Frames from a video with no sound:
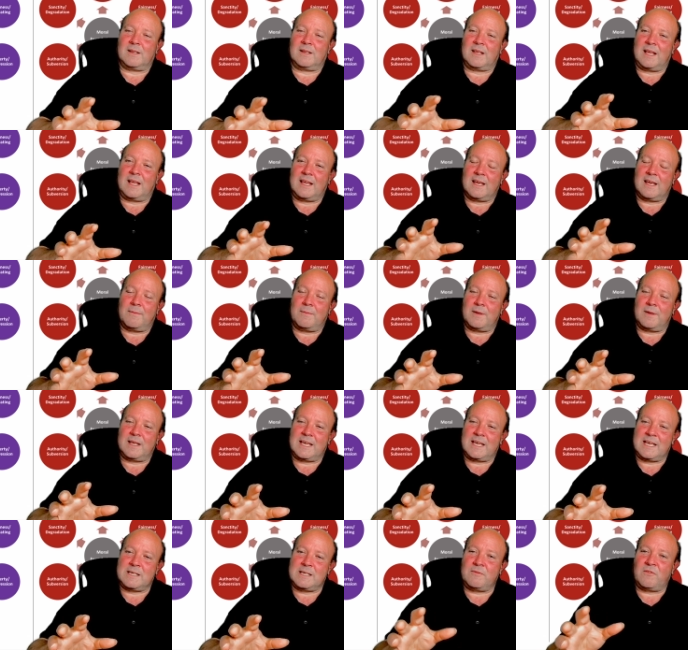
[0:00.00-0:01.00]

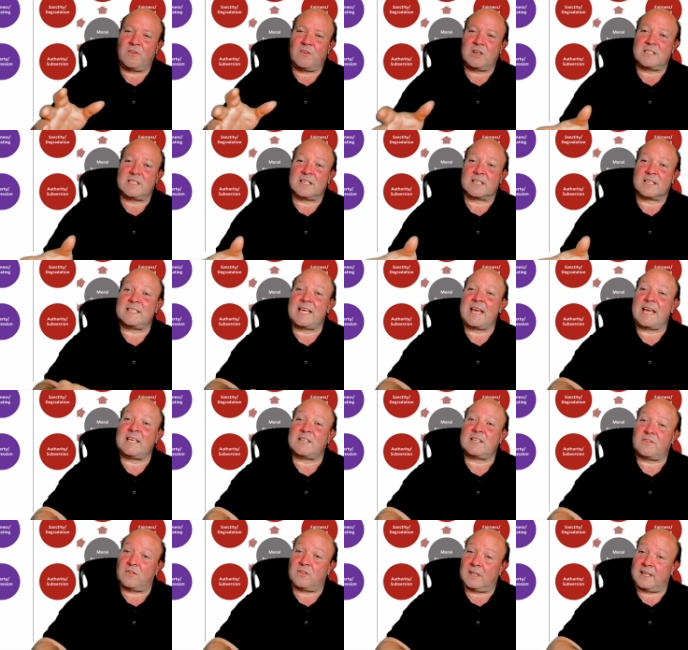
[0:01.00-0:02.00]
He's been very
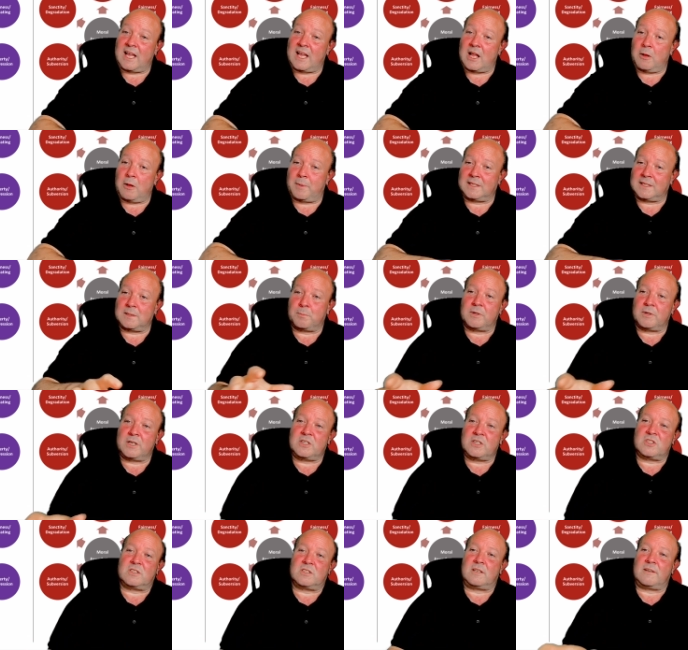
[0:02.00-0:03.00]
successful in helping to
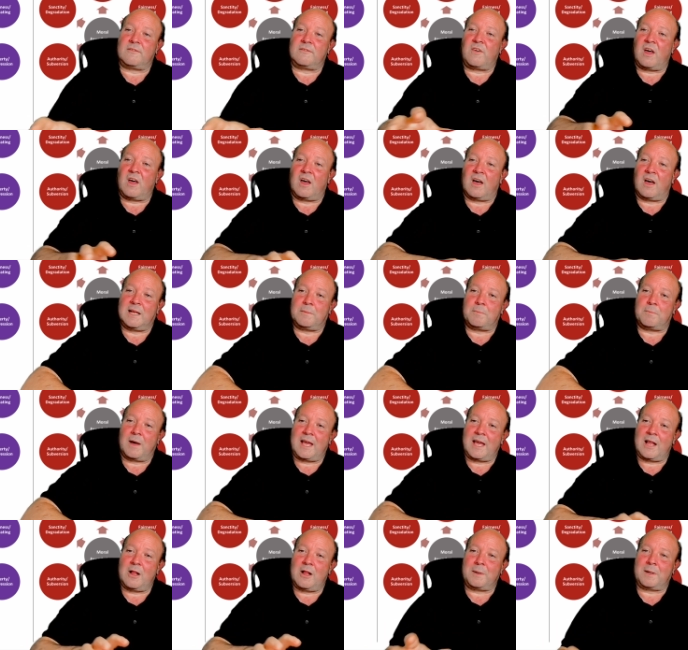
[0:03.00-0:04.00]
bridge the divide by
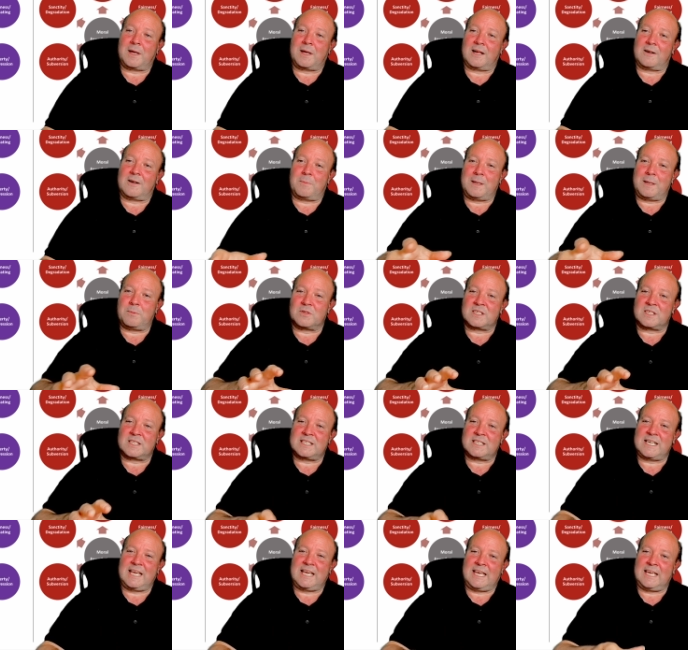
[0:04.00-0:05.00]
helping kind of people
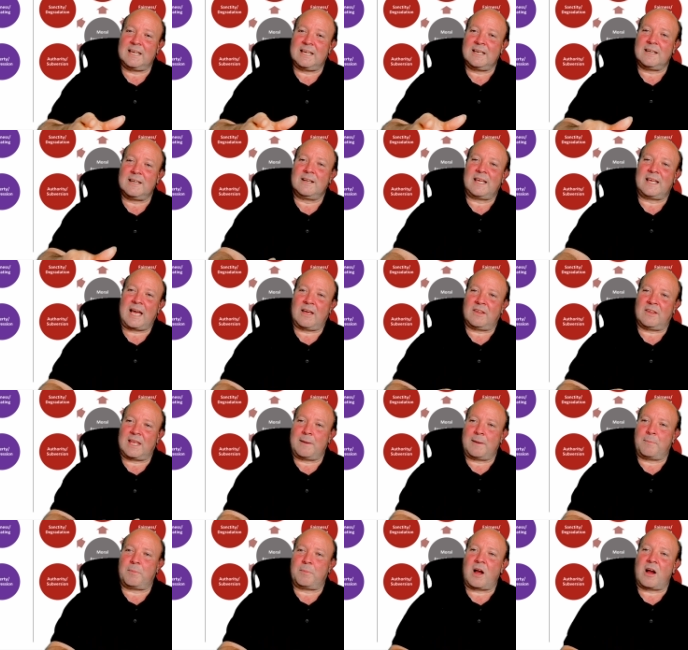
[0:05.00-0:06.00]
see how they
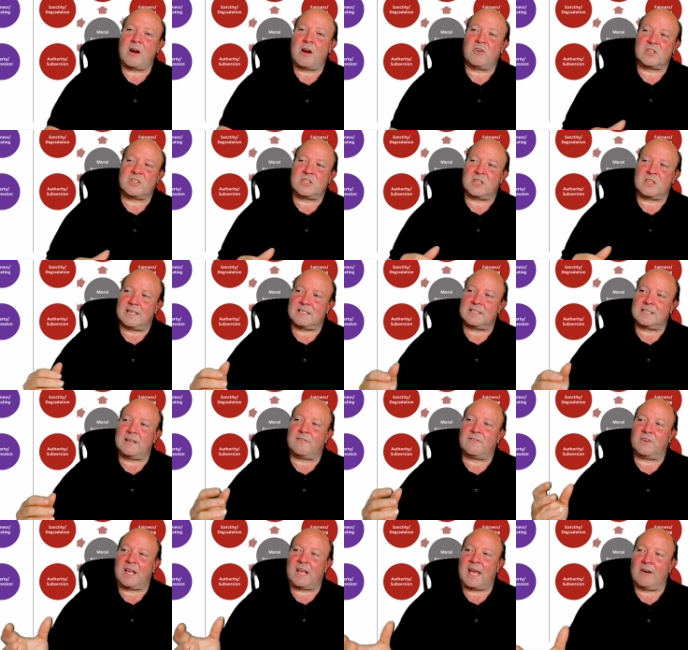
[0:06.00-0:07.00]
prioritize
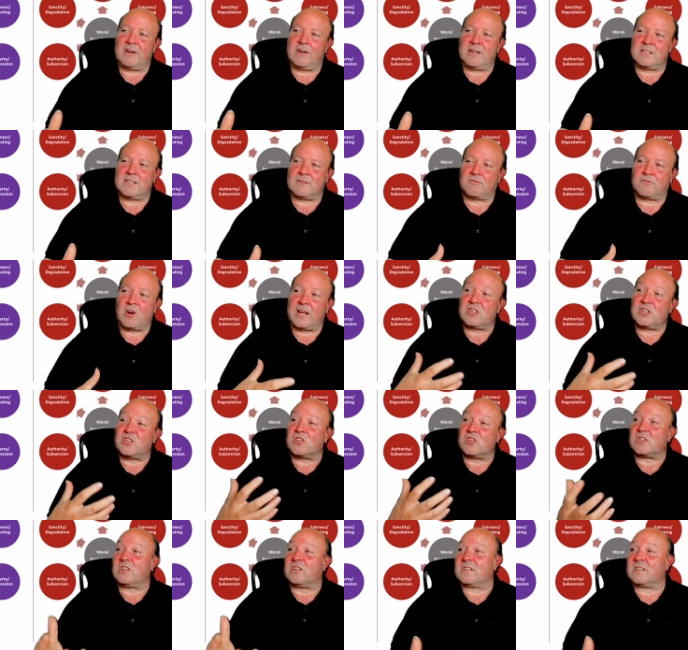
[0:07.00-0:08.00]
different areas of
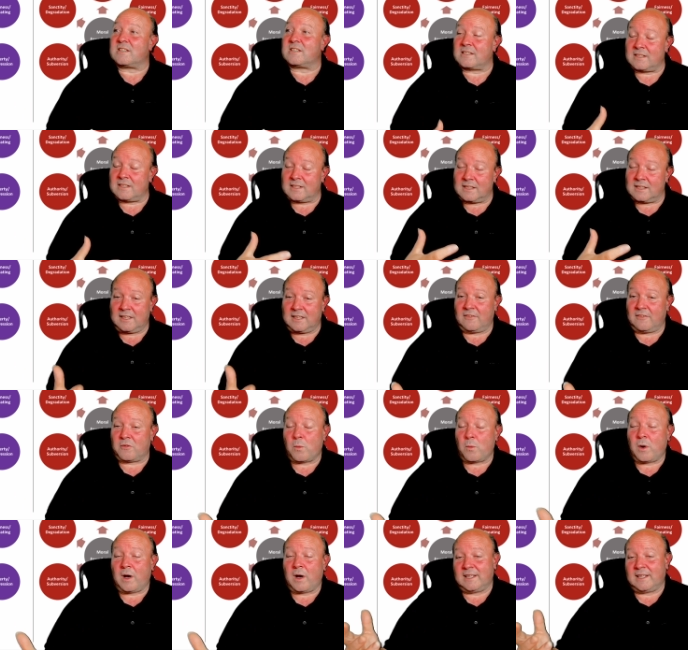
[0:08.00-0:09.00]
righteousness in different
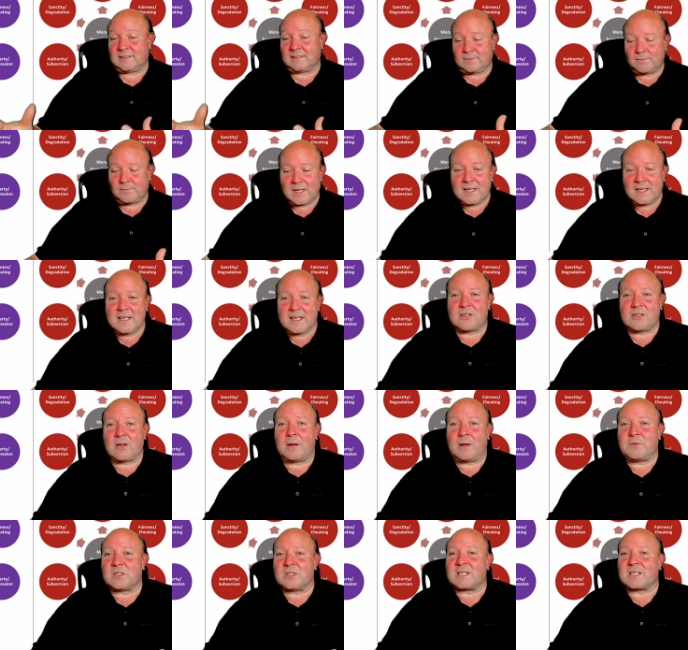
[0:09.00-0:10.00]
ways. So
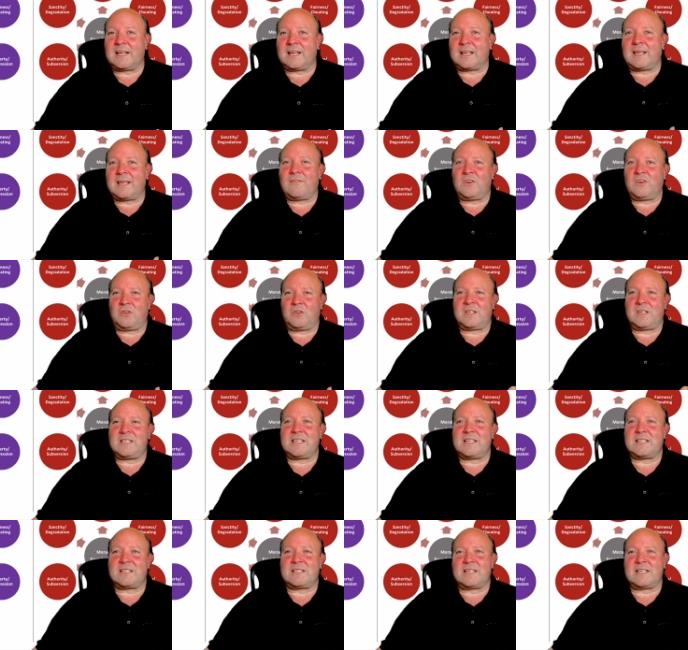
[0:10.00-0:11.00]
I'm just kind of giving you, this
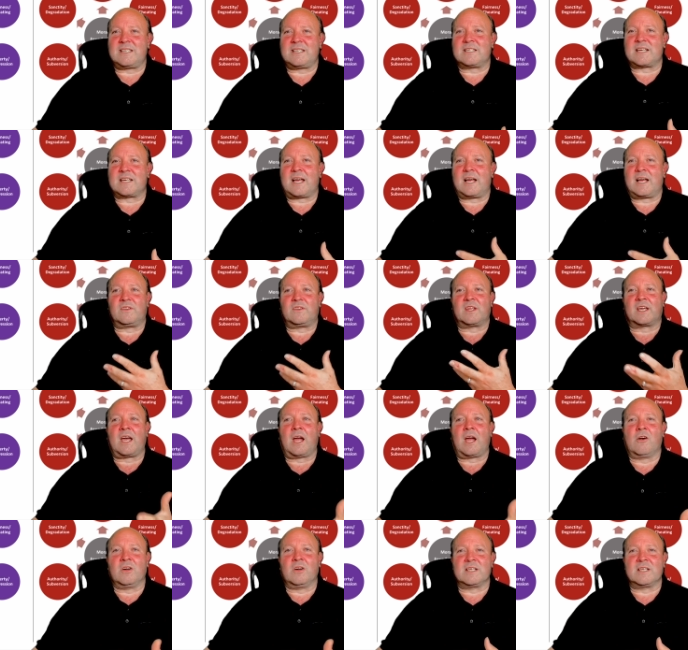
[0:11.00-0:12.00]
is kind of the
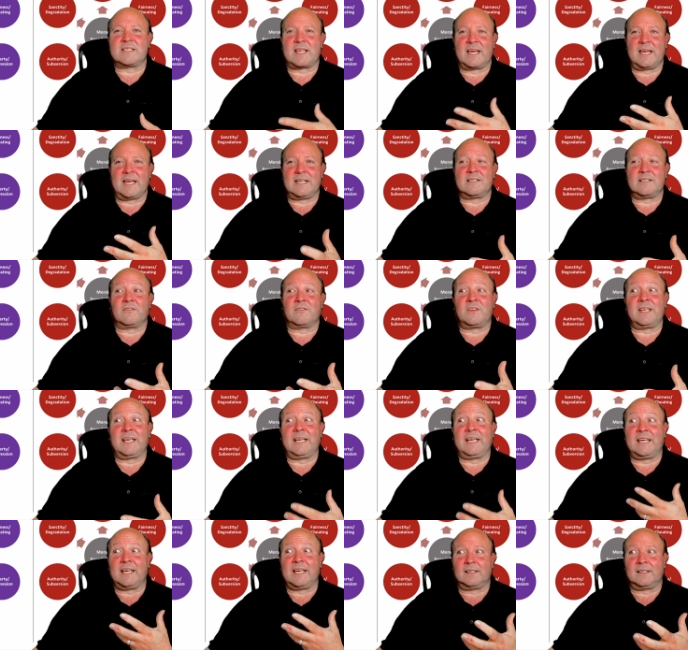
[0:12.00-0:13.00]
current state of
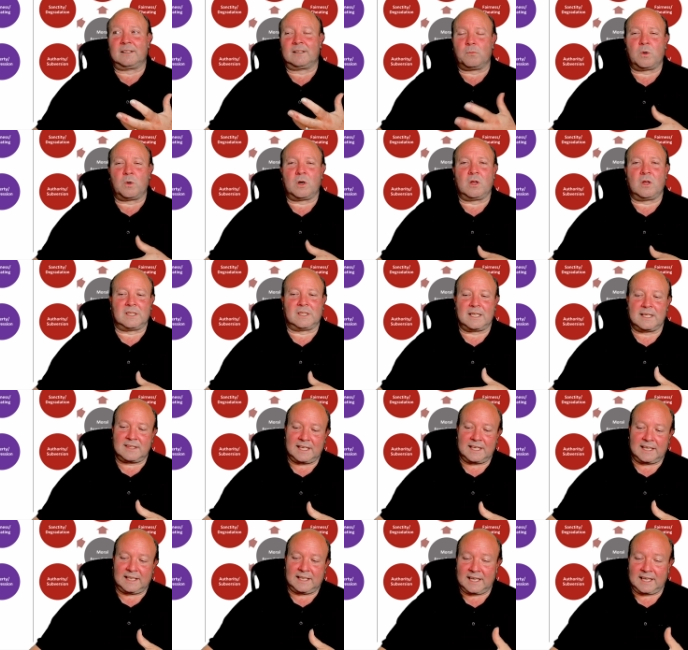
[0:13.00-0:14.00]
thinking, worldly
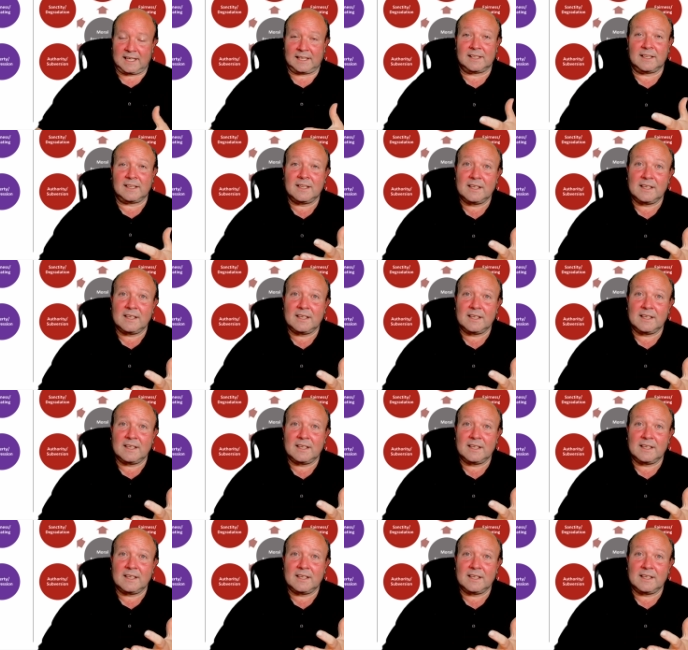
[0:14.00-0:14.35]
thinking,